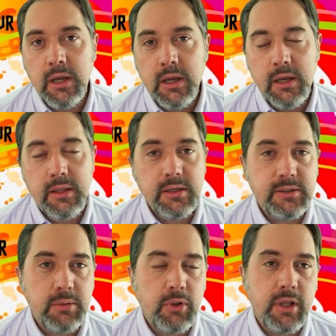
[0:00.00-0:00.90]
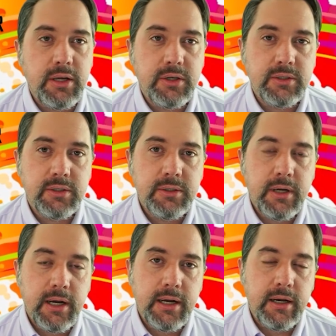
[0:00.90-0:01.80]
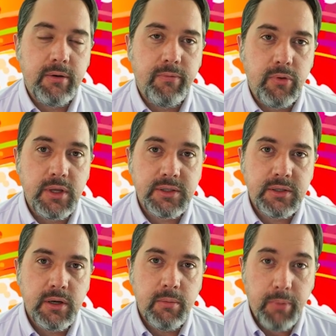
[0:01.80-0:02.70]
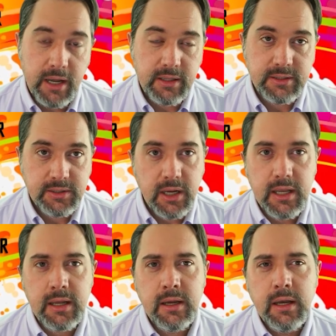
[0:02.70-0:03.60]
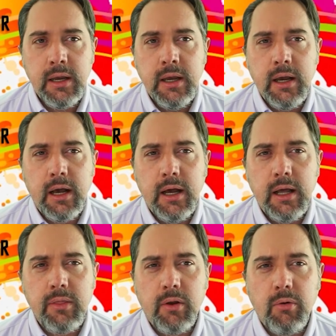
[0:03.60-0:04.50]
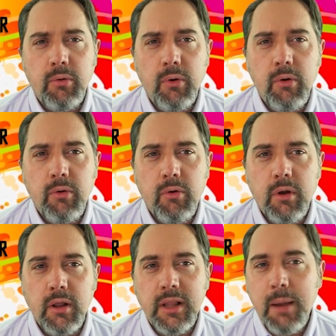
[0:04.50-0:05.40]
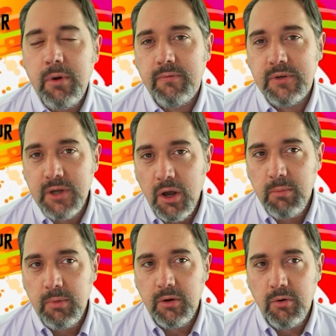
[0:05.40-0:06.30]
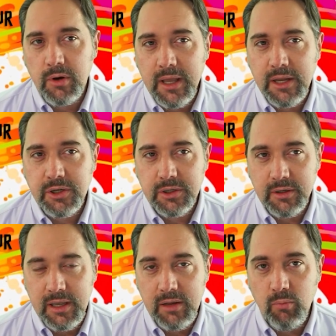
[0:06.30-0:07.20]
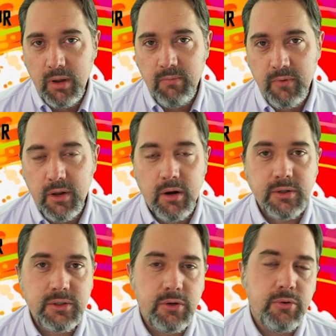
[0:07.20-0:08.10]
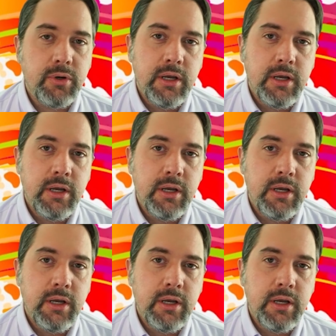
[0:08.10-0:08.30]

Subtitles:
these simulations for this pilot study, the collaborative document creation in WebVR. So